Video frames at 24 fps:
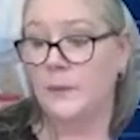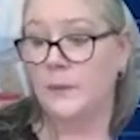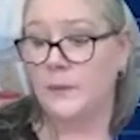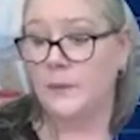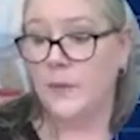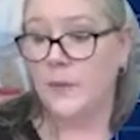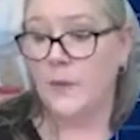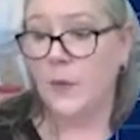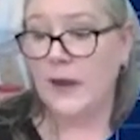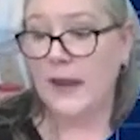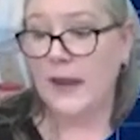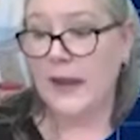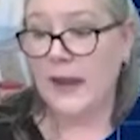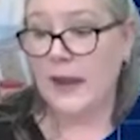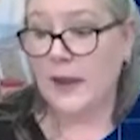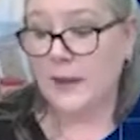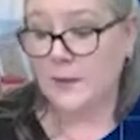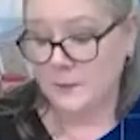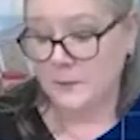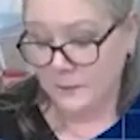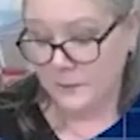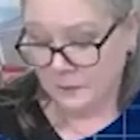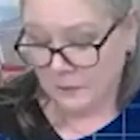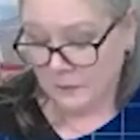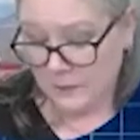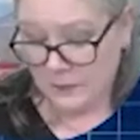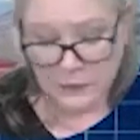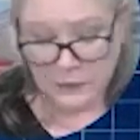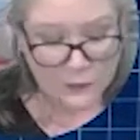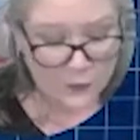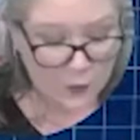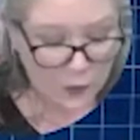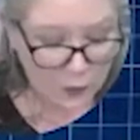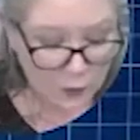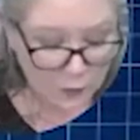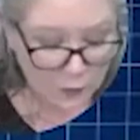Okay,
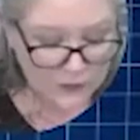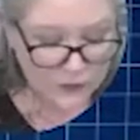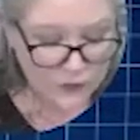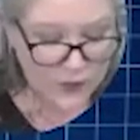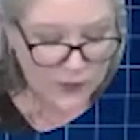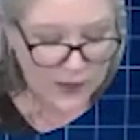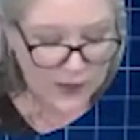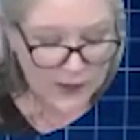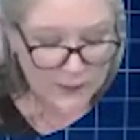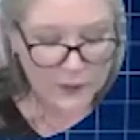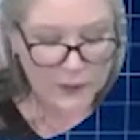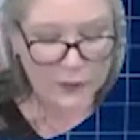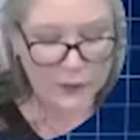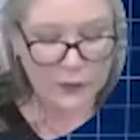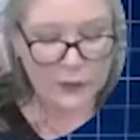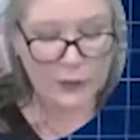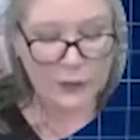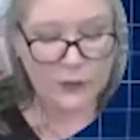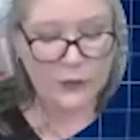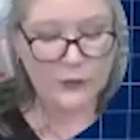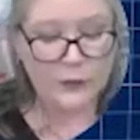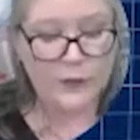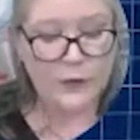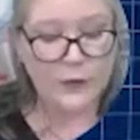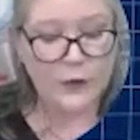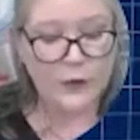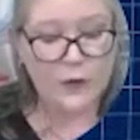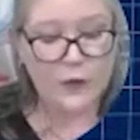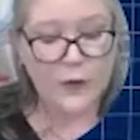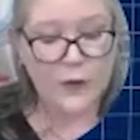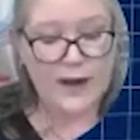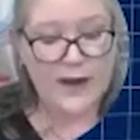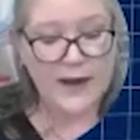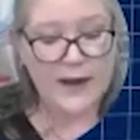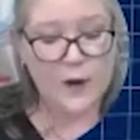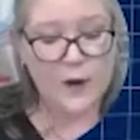so always try to pull the
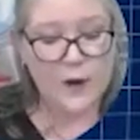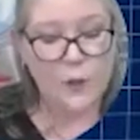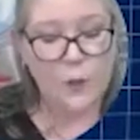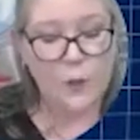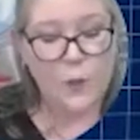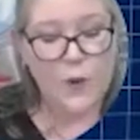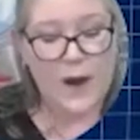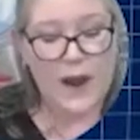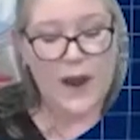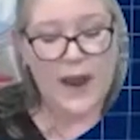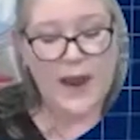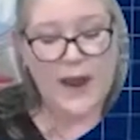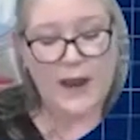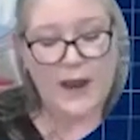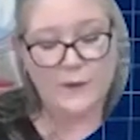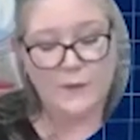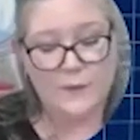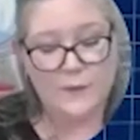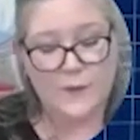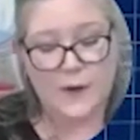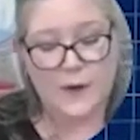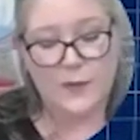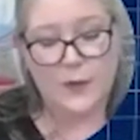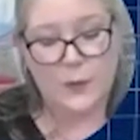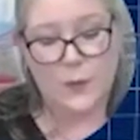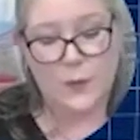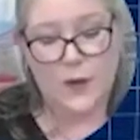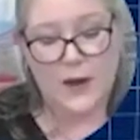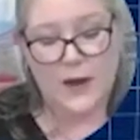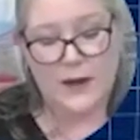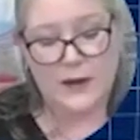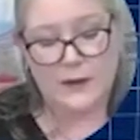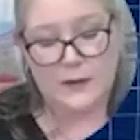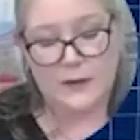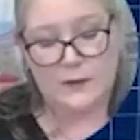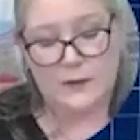gray away from the
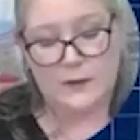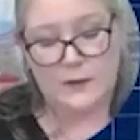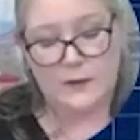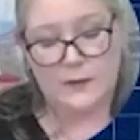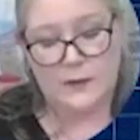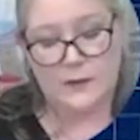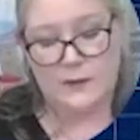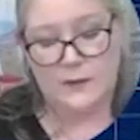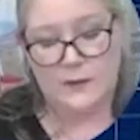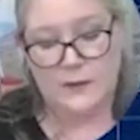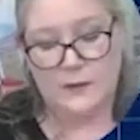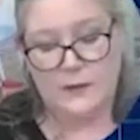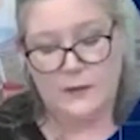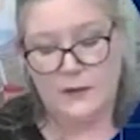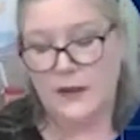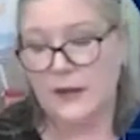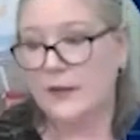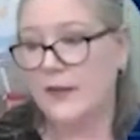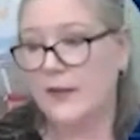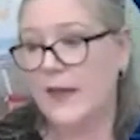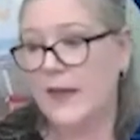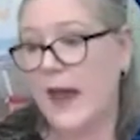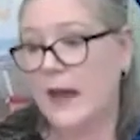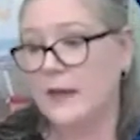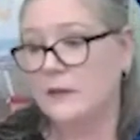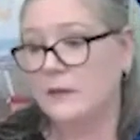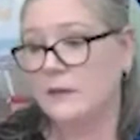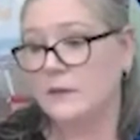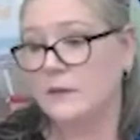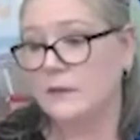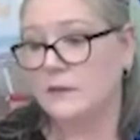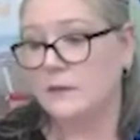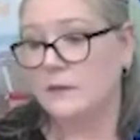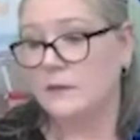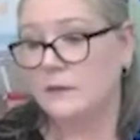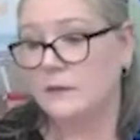white like that.
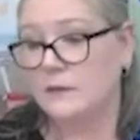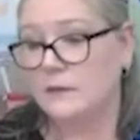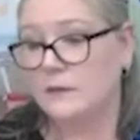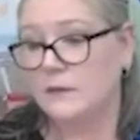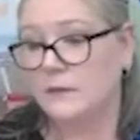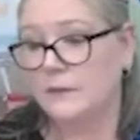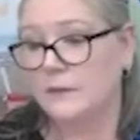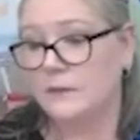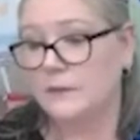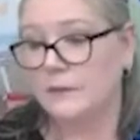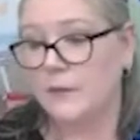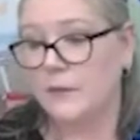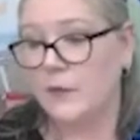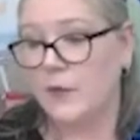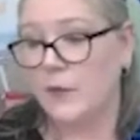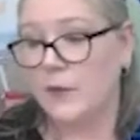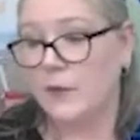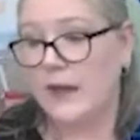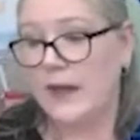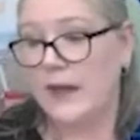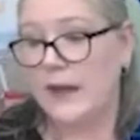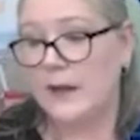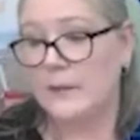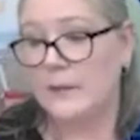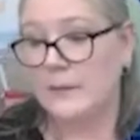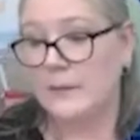Okay.